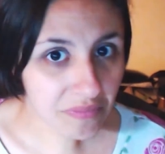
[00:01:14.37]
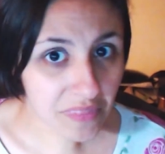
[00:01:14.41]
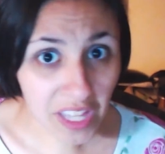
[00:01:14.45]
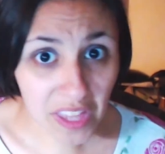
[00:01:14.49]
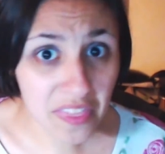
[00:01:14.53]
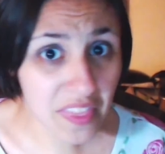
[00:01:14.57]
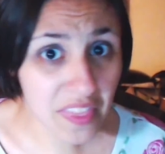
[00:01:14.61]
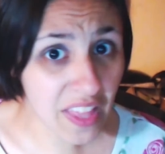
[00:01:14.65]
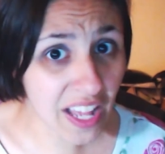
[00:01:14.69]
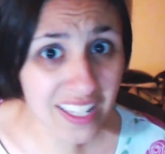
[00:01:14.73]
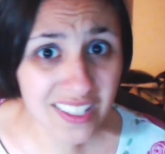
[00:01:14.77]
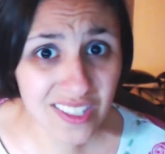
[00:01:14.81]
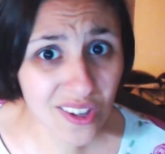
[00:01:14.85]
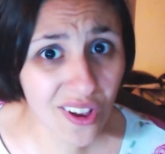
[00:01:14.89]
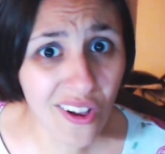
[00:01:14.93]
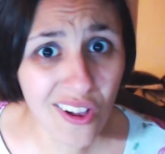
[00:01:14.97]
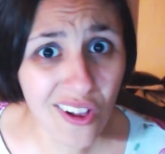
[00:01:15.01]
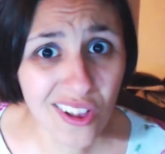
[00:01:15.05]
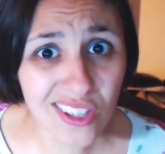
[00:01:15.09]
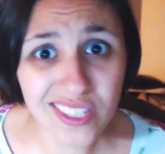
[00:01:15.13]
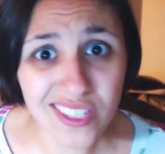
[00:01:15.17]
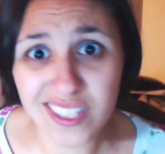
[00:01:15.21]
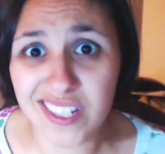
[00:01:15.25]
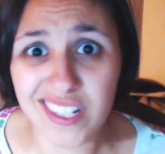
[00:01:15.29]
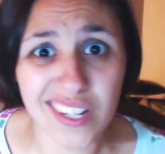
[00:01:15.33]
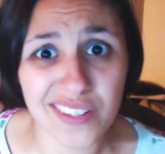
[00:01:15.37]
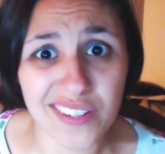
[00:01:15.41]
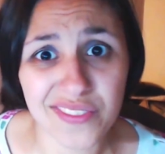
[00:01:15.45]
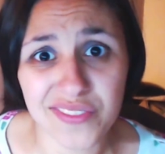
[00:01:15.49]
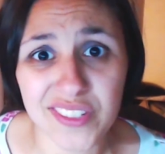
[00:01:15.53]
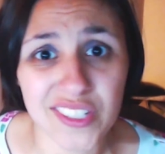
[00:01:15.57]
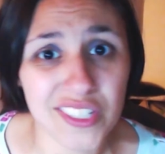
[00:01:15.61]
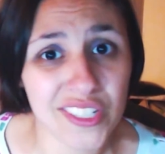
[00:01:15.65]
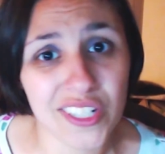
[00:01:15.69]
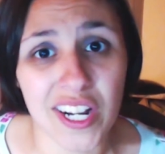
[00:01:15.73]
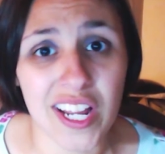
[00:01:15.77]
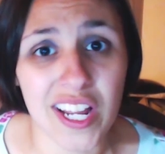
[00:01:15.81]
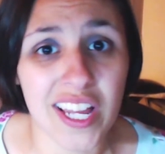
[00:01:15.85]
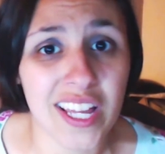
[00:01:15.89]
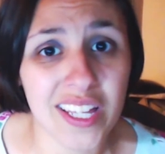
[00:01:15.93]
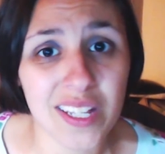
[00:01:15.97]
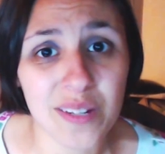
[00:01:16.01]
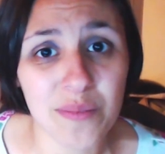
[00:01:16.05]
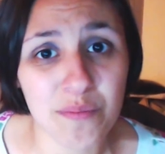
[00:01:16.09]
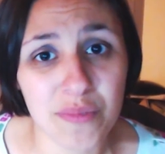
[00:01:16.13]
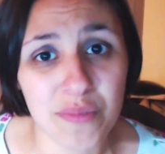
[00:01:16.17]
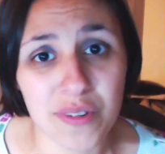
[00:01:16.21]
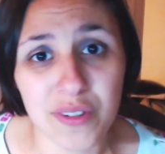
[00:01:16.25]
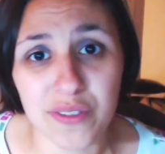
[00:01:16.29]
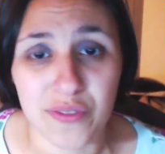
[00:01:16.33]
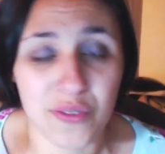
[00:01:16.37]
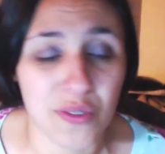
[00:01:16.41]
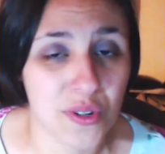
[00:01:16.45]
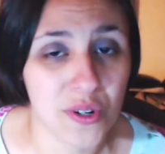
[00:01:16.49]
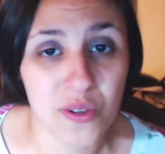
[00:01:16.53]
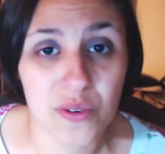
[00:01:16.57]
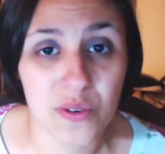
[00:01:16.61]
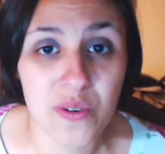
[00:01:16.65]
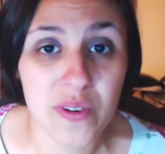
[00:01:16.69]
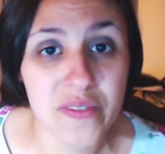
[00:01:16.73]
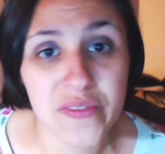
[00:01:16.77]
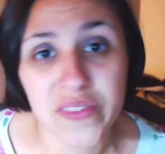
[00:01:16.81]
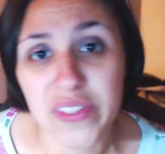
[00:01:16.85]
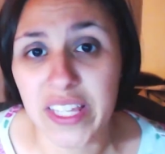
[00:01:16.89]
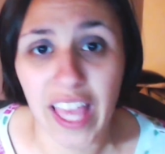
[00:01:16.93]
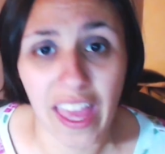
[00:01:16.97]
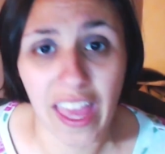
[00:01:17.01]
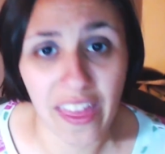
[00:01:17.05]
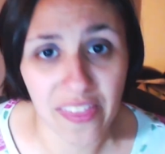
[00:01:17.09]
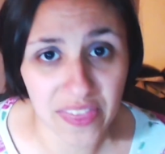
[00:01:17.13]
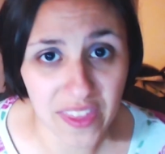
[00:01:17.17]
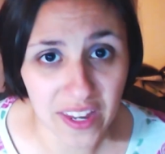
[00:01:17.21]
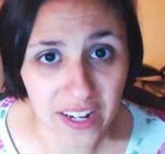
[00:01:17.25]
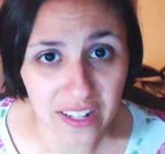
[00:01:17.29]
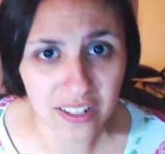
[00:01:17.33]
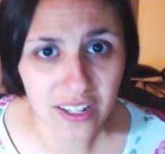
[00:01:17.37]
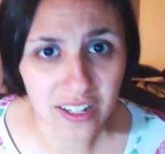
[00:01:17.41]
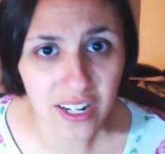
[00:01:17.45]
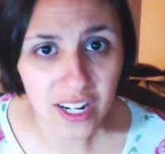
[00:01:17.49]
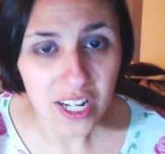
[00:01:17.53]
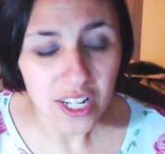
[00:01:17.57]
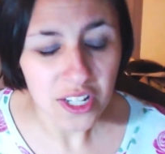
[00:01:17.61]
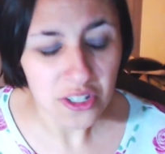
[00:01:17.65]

That's all stuff in your head before you even get there.